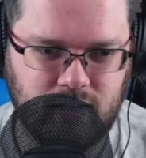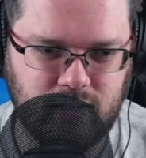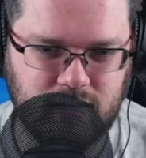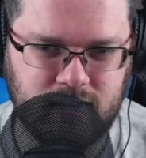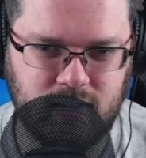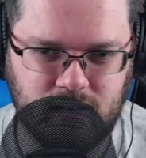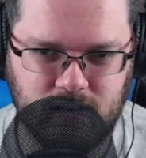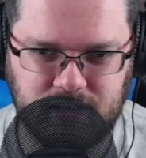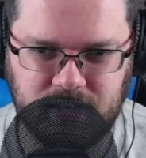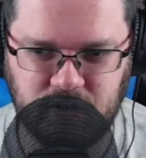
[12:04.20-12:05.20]

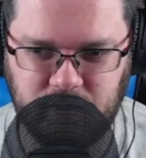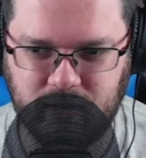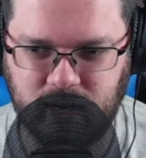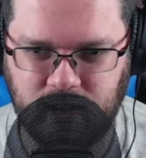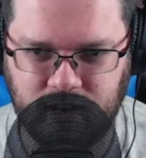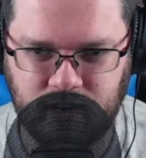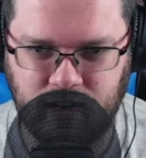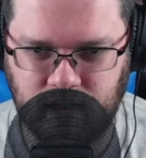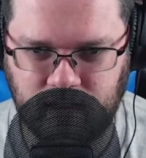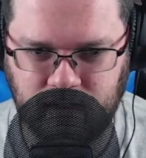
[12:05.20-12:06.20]
Sizzlebead line
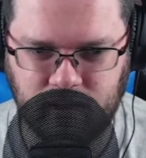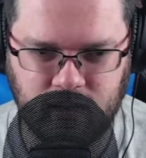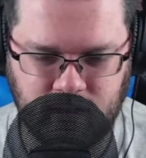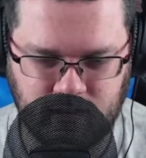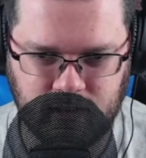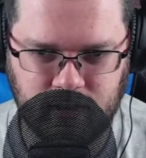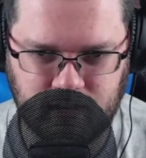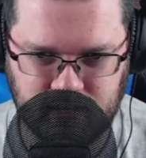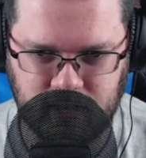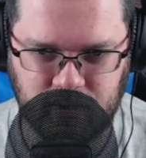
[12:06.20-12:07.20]
and the
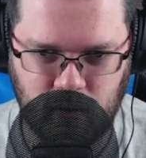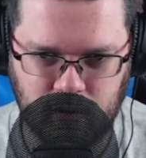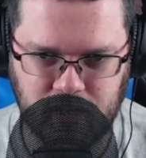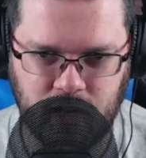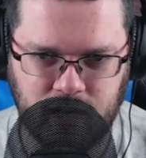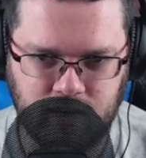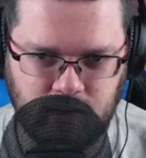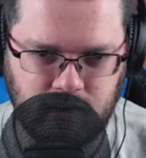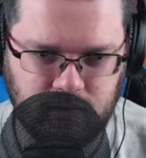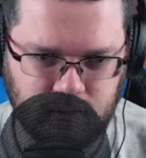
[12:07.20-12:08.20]
Scent of Scorch line.
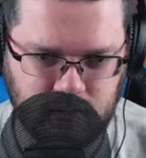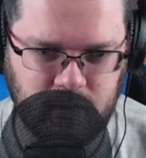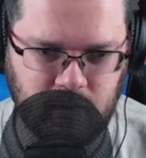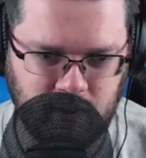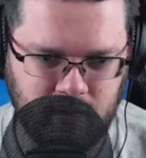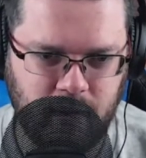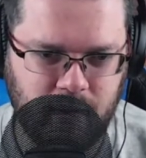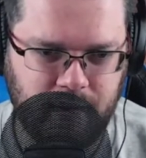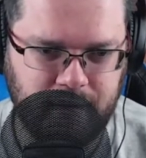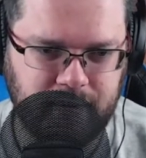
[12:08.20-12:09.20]
That's what I mean.
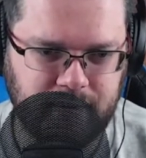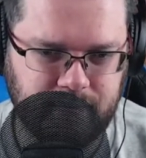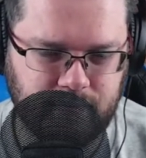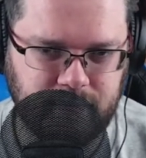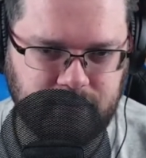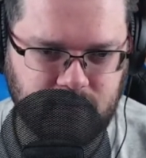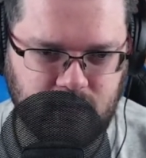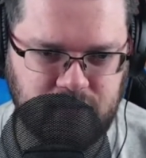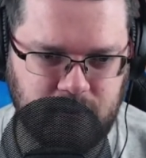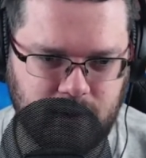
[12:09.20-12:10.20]

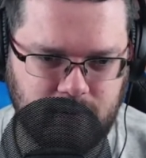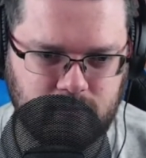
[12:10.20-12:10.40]
That's right.